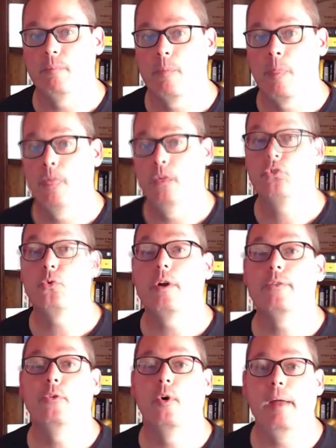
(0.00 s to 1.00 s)
So those
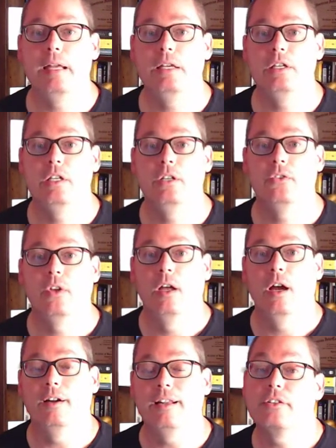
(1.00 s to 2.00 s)
24 pages
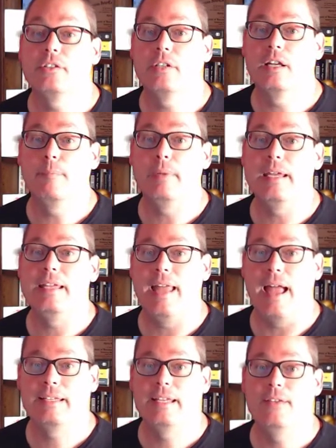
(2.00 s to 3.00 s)
are not just going to be the
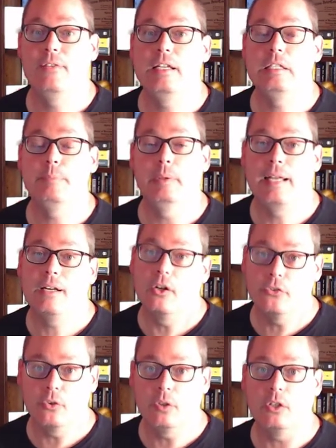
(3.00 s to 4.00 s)
activities, but that
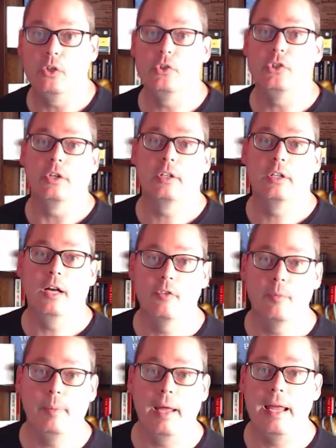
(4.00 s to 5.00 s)
also includes your cover
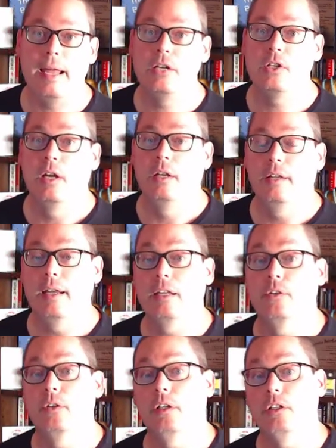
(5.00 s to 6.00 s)
page. That
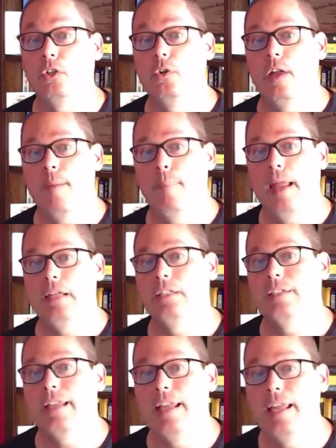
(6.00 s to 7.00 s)
can include a page
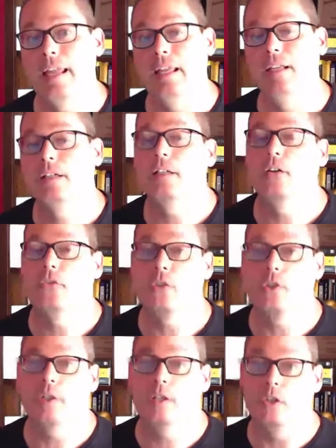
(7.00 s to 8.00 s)
at the end. It could also
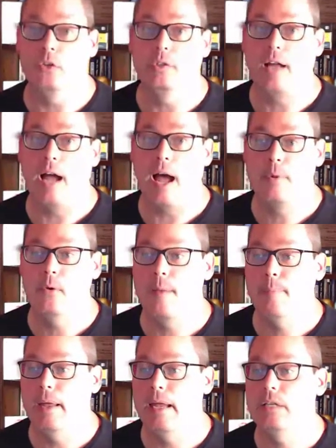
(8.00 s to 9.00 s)
include the
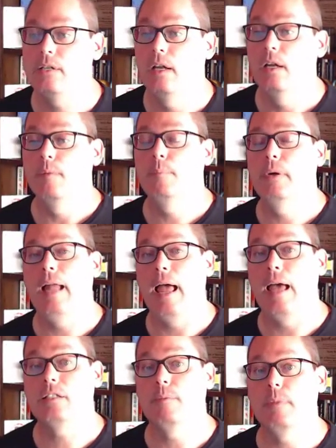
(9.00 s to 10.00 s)
copyright page, but it
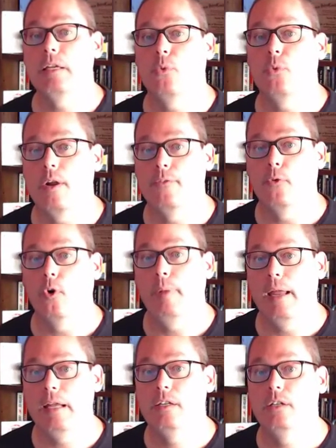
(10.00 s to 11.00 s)
has to be 24
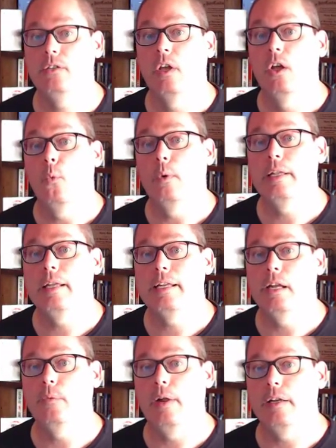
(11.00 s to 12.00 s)
pages when they
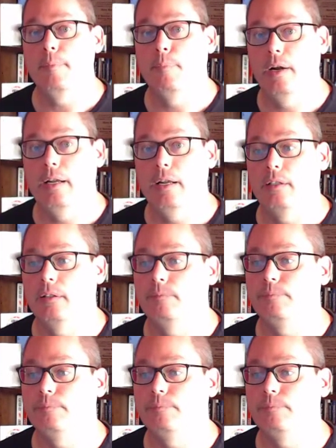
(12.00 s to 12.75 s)
get ready to print it.